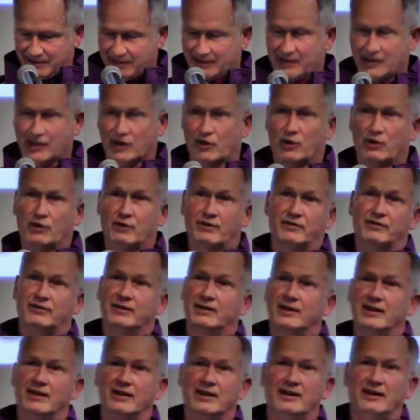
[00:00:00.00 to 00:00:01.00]
you know,
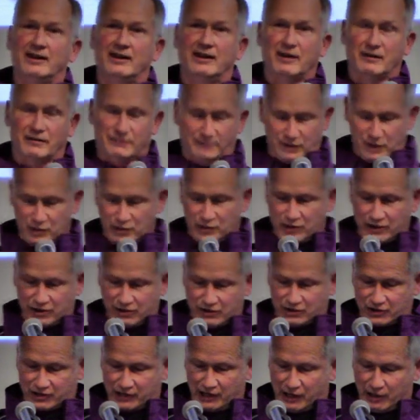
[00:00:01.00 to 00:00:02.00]
a few
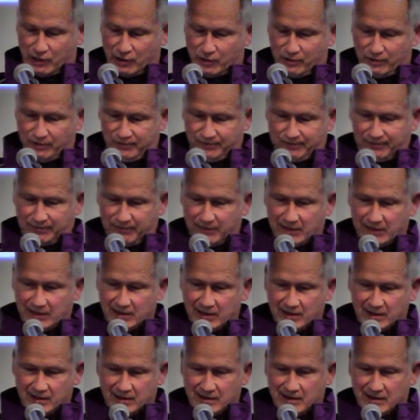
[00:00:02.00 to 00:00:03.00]
years ago,
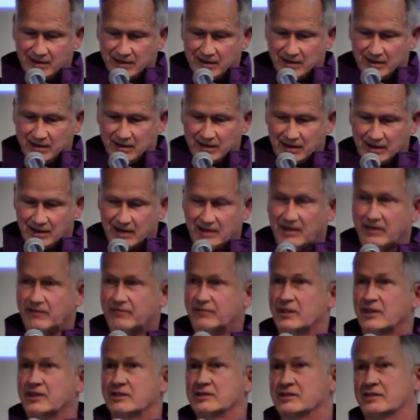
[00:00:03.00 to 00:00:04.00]
if
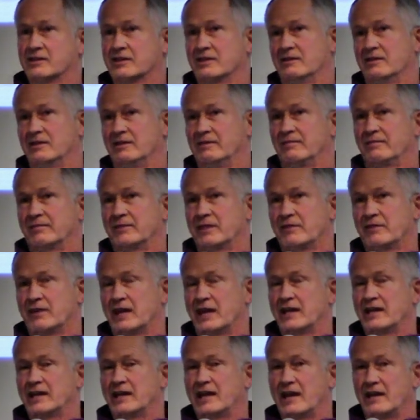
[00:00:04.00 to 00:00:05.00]
I
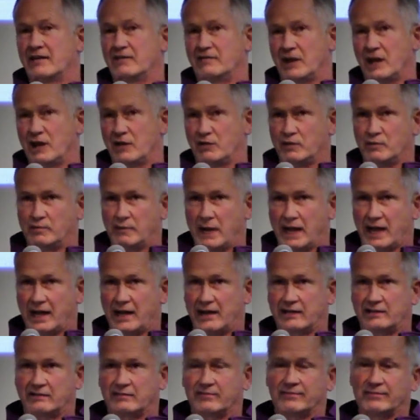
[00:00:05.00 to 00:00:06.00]
hadn't got involved with
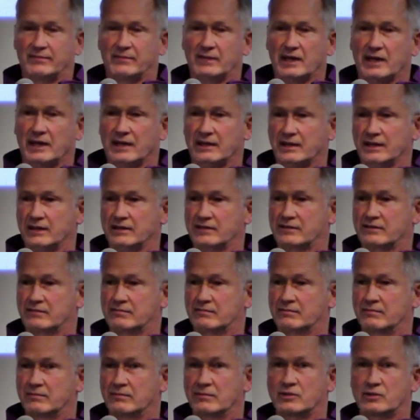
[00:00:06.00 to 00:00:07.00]
Mike and these
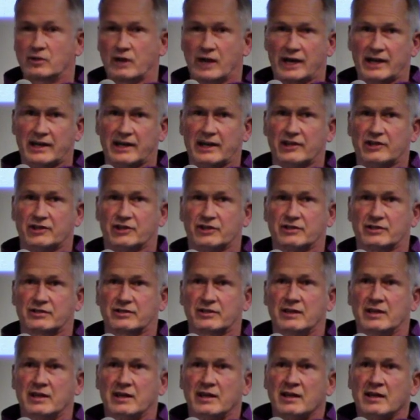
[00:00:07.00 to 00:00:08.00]
crate engines,
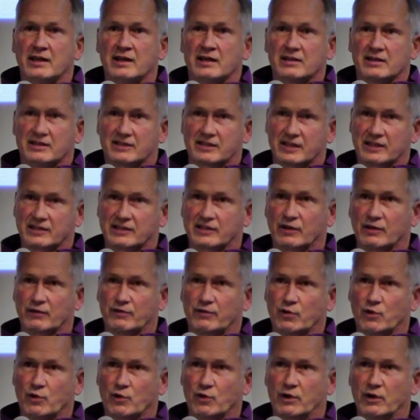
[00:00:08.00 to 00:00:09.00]
the
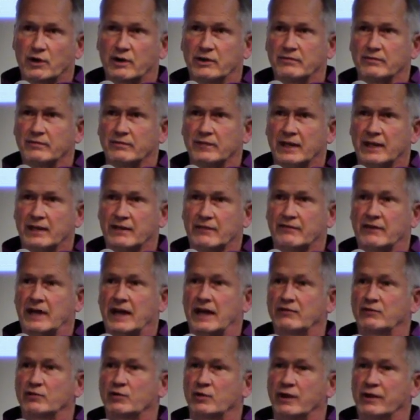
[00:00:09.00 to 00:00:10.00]
604 and the
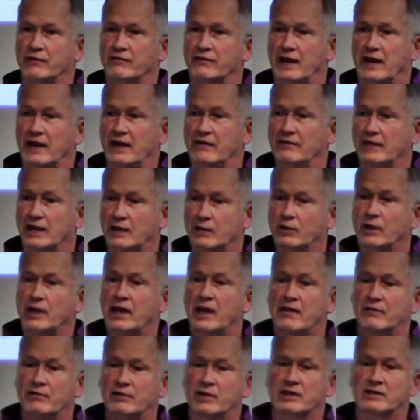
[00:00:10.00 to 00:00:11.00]
525, and we
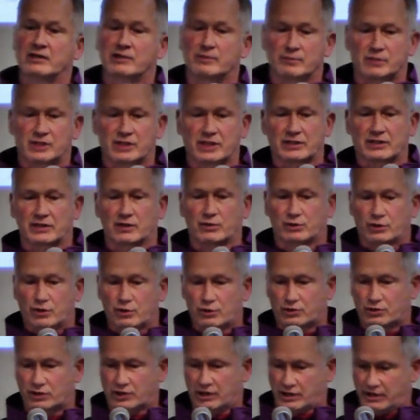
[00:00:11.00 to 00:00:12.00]
have run some
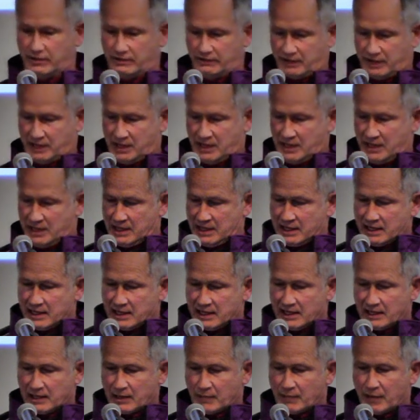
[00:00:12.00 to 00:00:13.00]
602
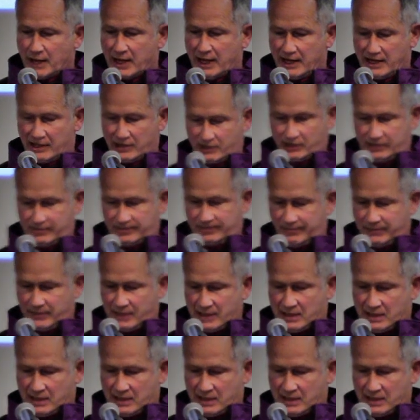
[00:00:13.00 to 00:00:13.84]
stuff in the past.